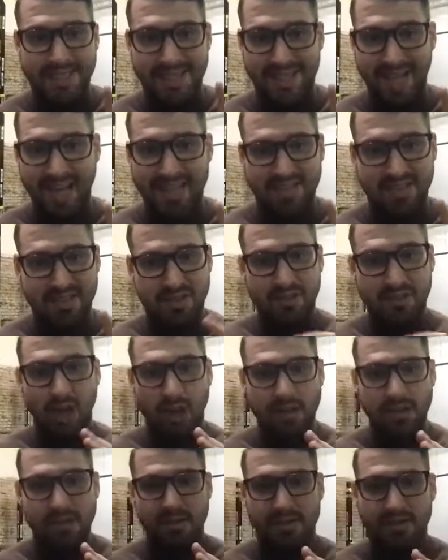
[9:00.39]
That's
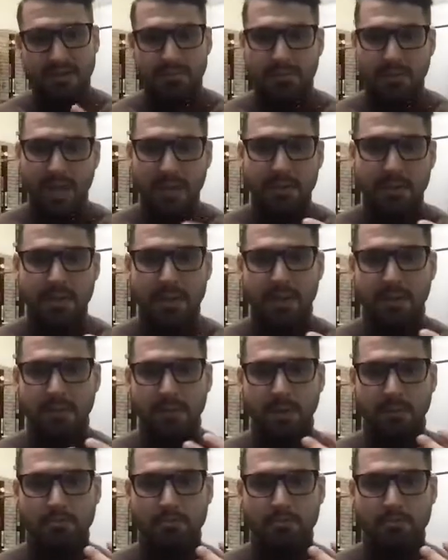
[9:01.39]
not maybe the